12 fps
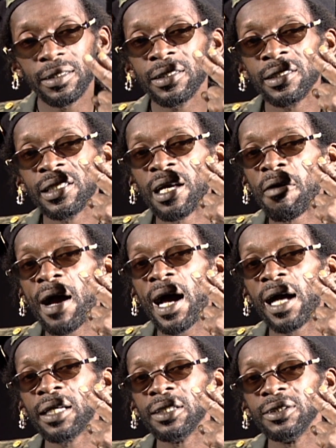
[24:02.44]
in their
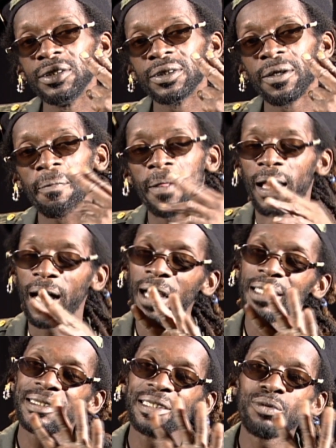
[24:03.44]
eyes.
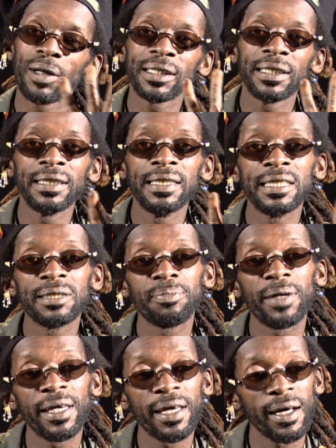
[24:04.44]
I see what they
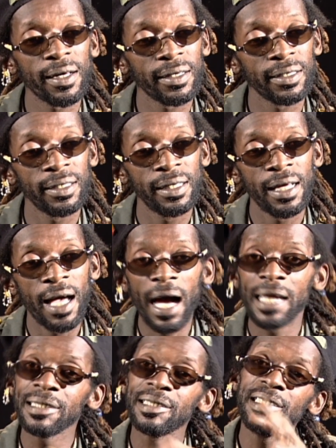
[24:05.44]
despair.
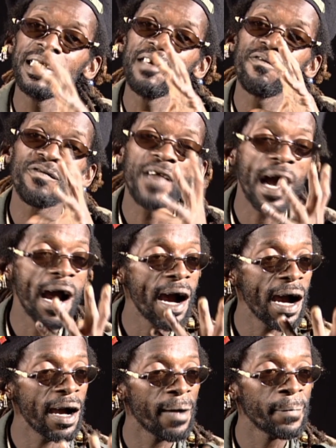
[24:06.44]
I see they fear.
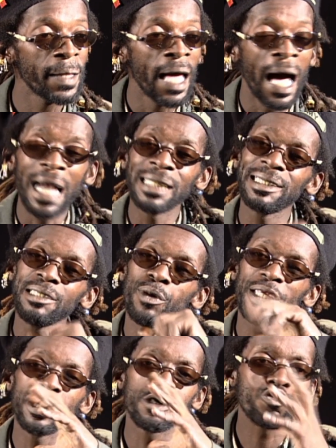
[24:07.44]
I see
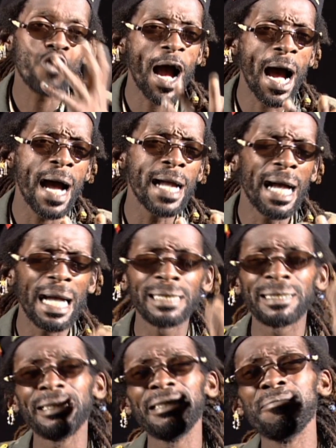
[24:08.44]
when they cry. I
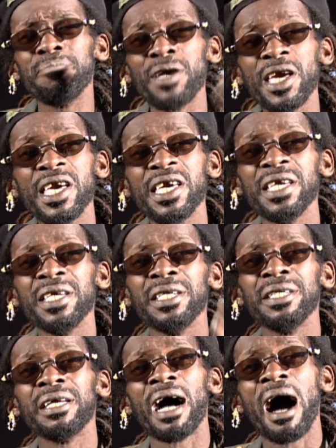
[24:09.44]
see the
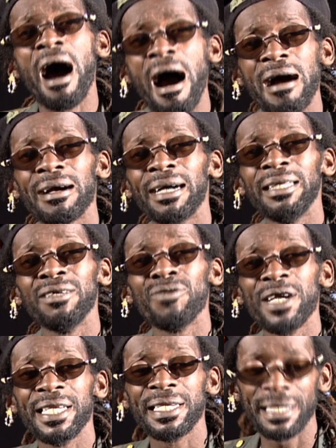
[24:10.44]
pain and agony
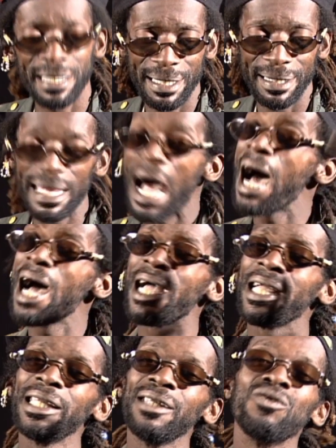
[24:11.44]
when they
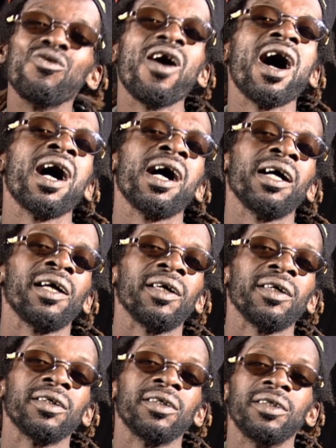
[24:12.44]
die. Why?
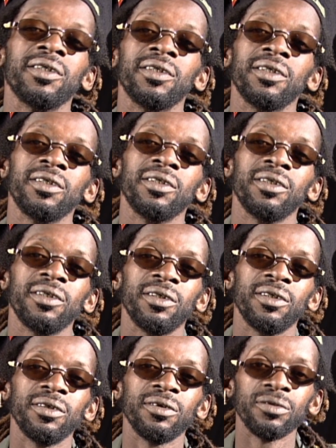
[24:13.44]

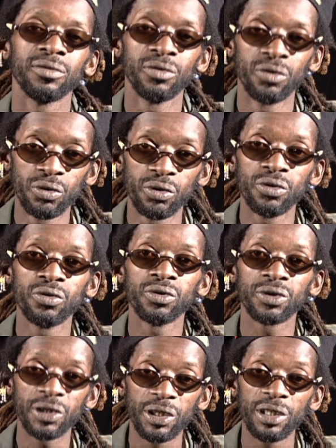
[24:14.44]
Do you
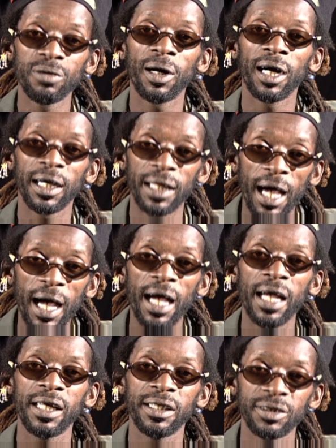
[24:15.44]
see what
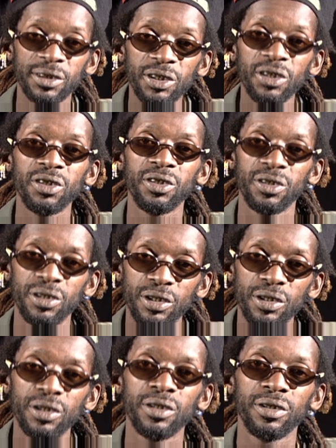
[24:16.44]
I
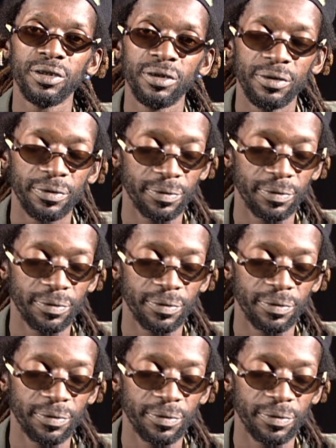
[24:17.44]
see?